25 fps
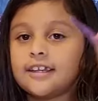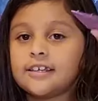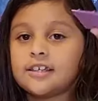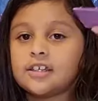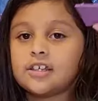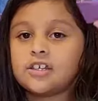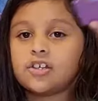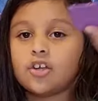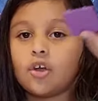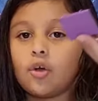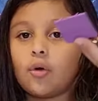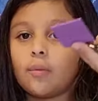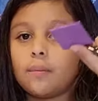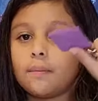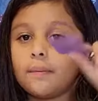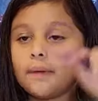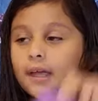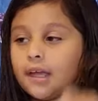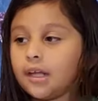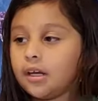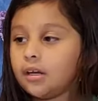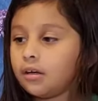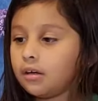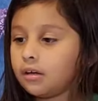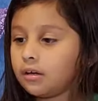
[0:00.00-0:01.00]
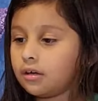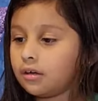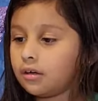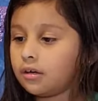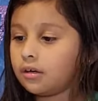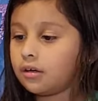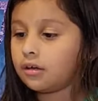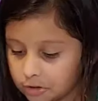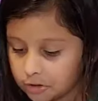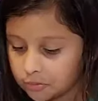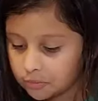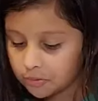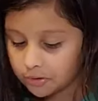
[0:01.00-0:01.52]
this is open.
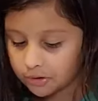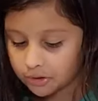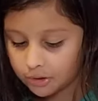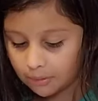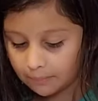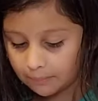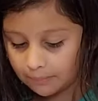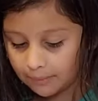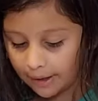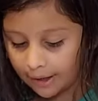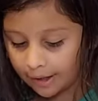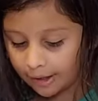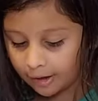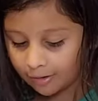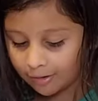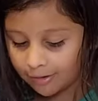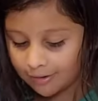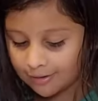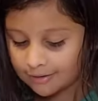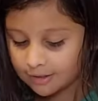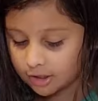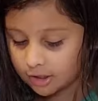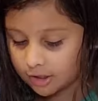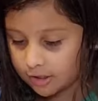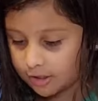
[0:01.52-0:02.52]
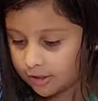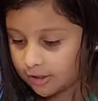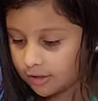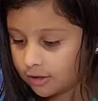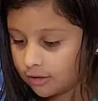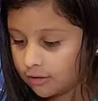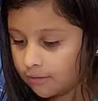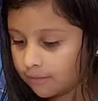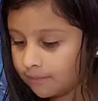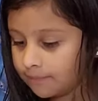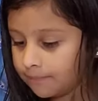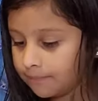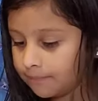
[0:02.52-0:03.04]
Let's put the batteries
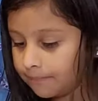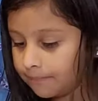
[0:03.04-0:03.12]
in.